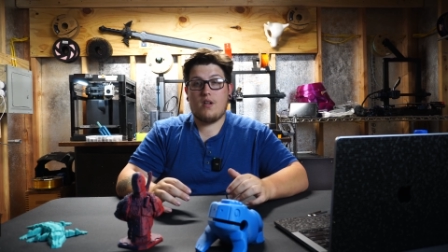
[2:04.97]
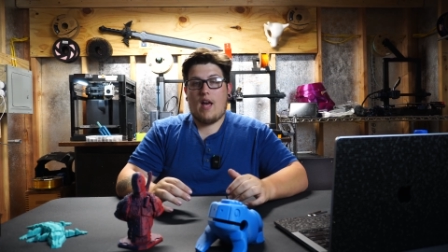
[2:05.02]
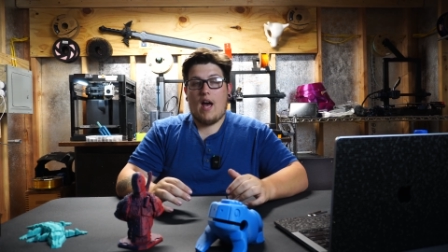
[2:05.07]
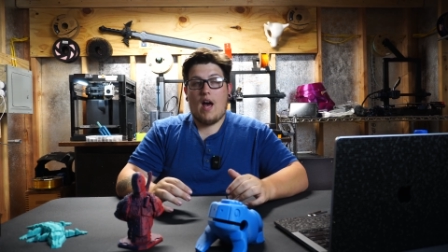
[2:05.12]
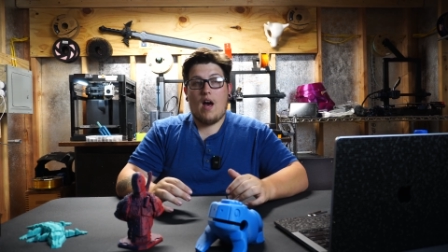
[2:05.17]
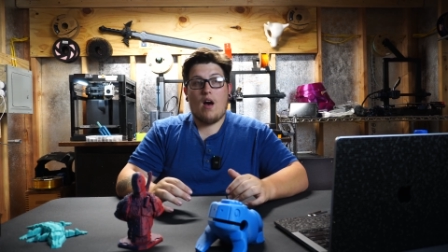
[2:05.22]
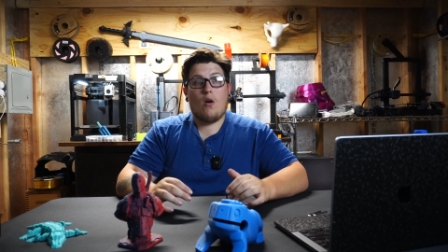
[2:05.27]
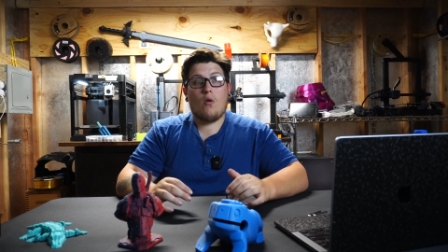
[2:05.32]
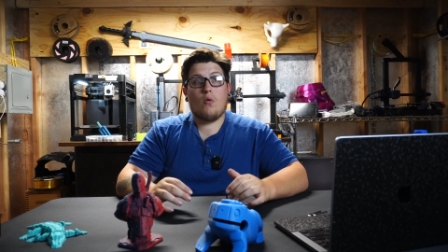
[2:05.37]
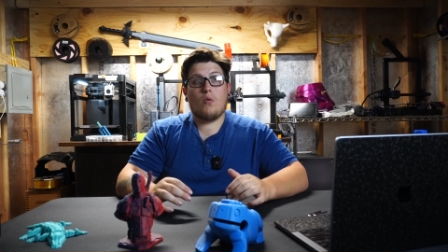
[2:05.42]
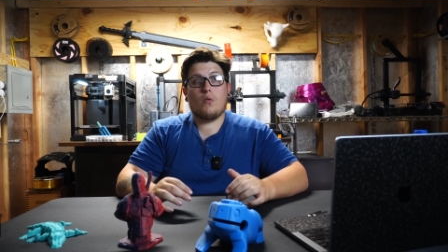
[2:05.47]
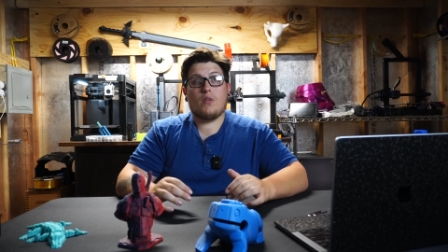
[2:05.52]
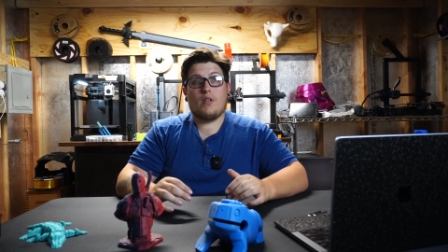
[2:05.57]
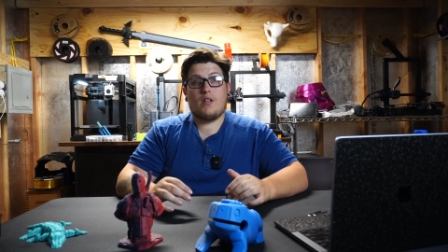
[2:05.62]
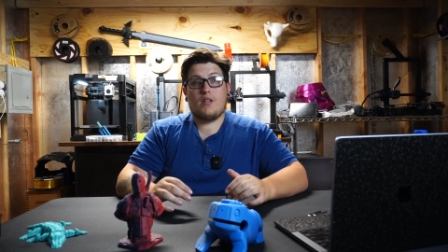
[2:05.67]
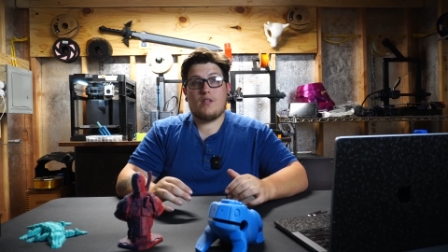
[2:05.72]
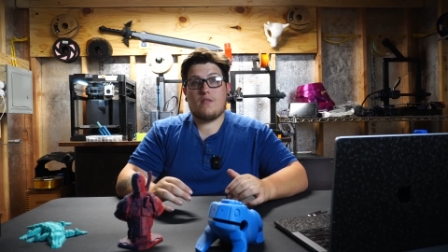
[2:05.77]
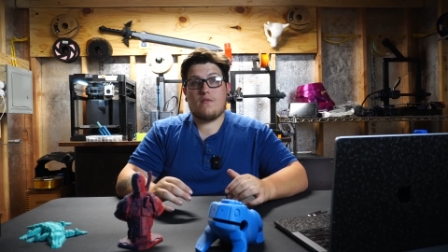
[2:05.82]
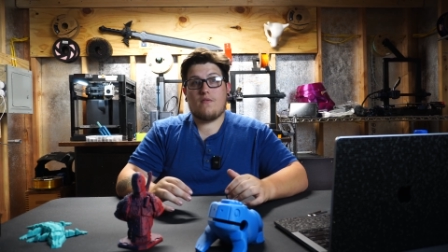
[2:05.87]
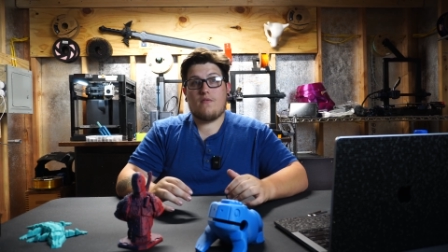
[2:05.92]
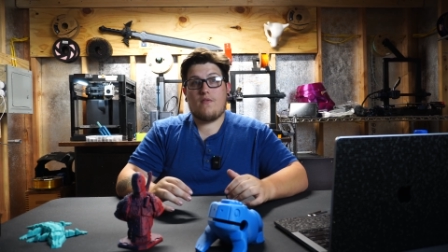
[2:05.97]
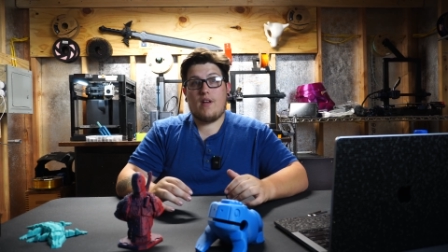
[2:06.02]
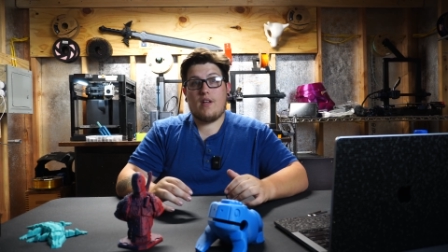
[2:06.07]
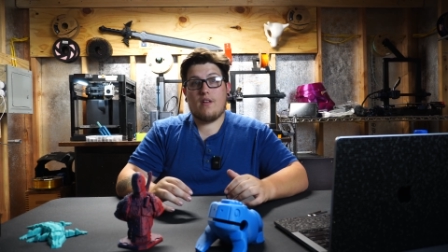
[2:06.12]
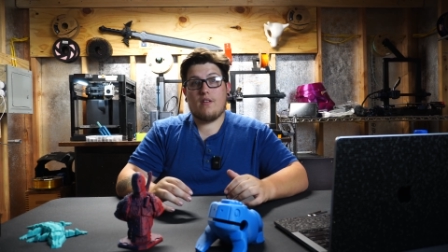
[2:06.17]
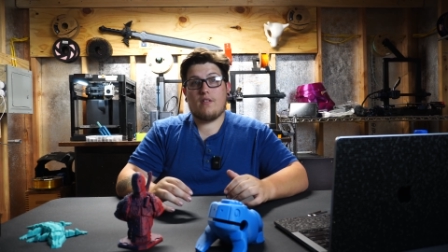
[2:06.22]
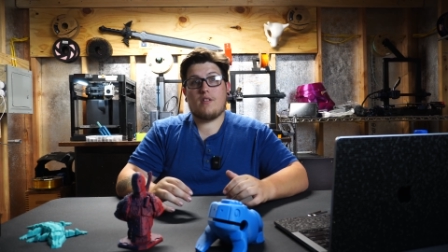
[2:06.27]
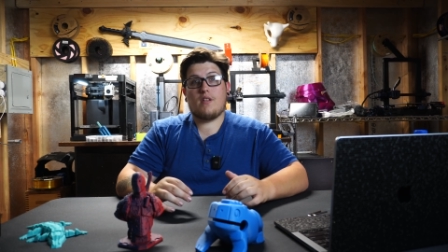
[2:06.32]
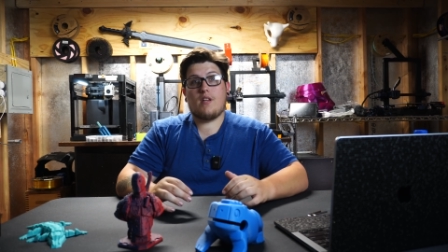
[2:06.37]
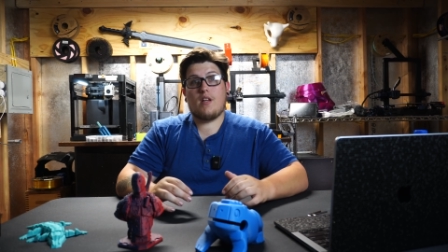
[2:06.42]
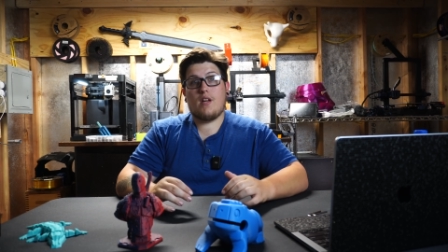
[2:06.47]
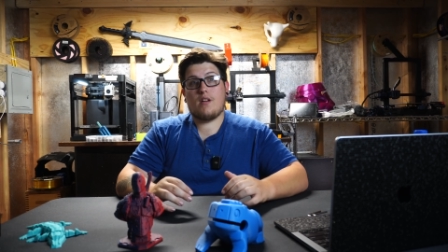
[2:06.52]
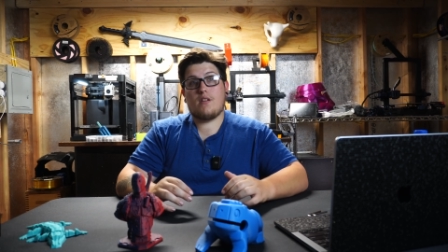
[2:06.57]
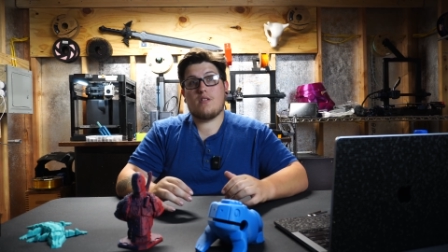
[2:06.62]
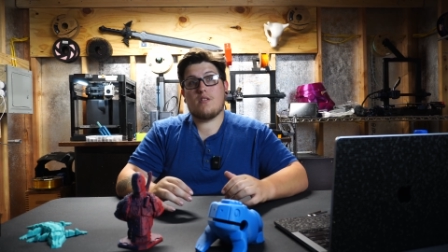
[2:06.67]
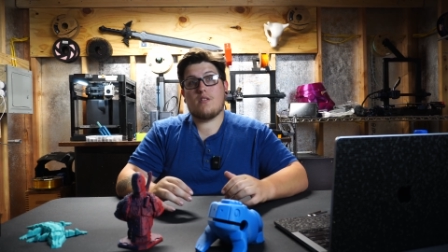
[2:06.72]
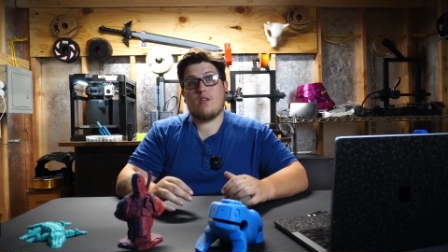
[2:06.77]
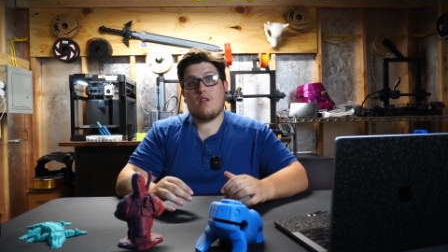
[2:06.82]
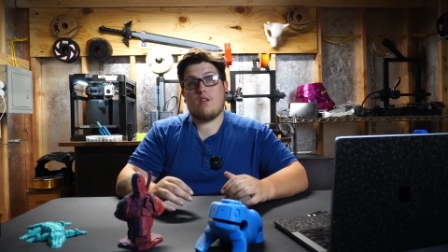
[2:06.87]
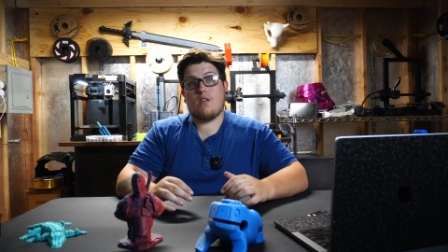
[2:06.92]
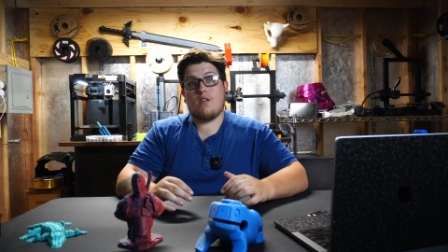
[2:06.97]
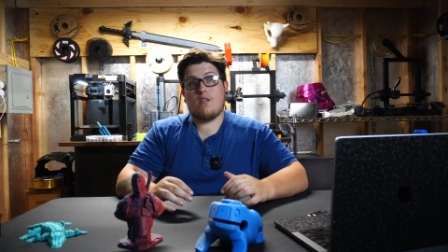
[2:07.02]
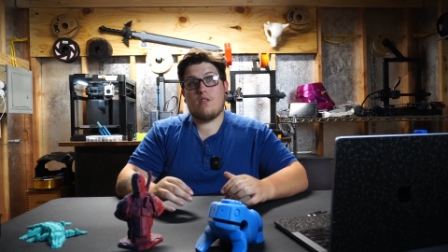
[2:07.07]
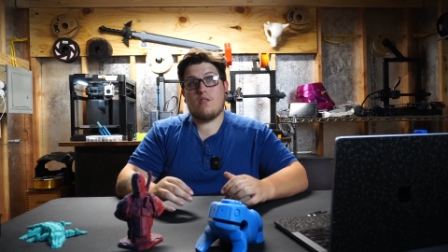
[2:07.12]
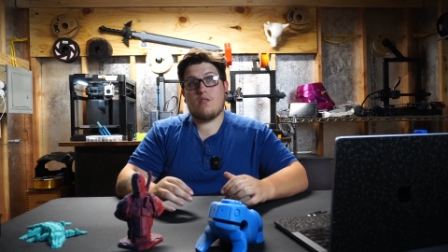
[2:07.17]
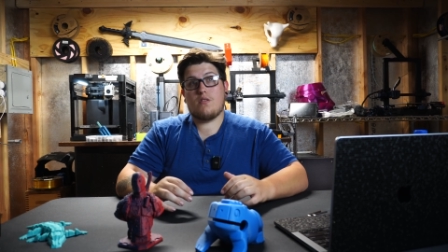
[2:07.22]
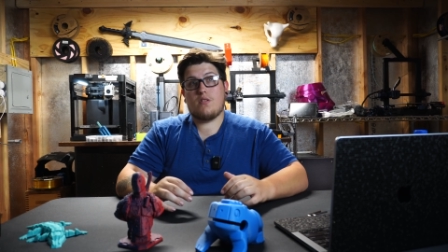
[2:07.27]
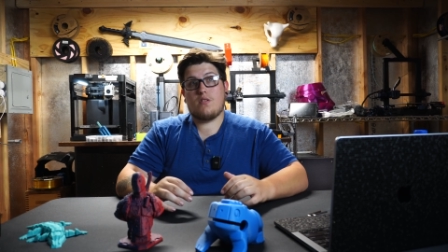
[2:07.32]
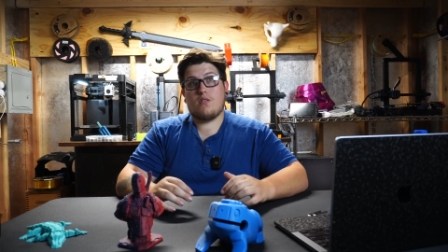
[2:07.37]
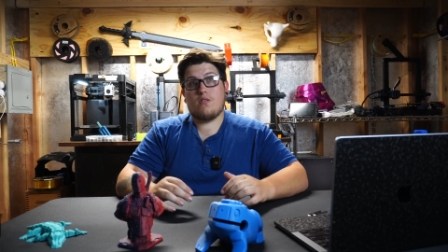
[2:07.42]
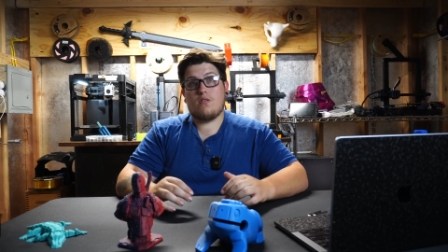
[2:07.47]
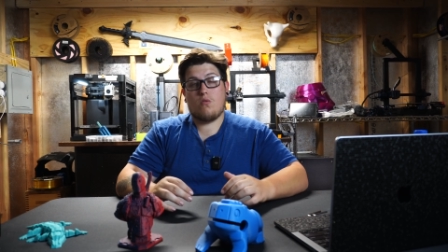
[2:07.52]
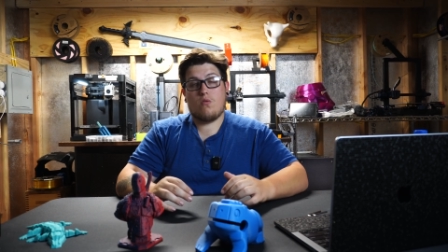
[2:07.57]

countless failed Kickstarters